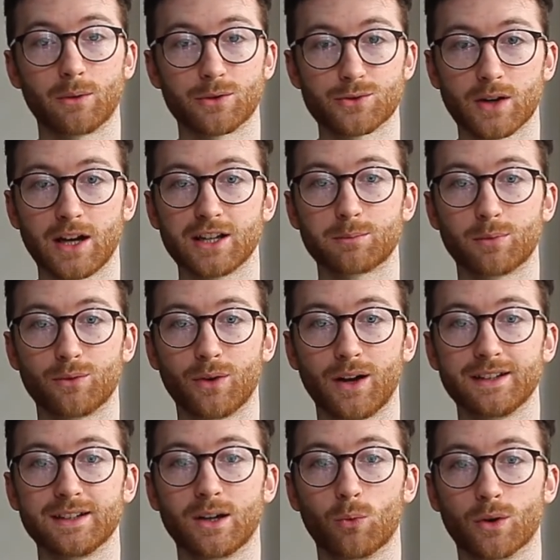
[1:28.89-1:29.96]
try to
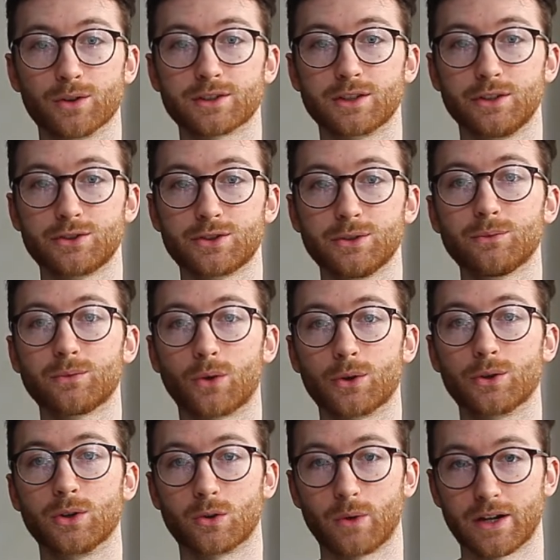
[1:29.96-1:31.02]
provide a word solution for
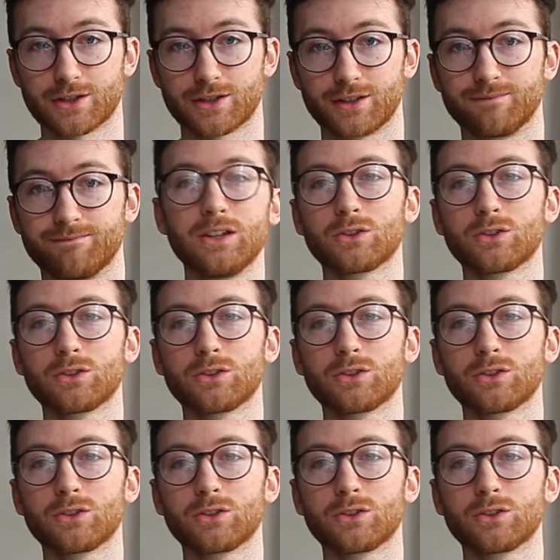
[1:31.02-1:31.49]
your question.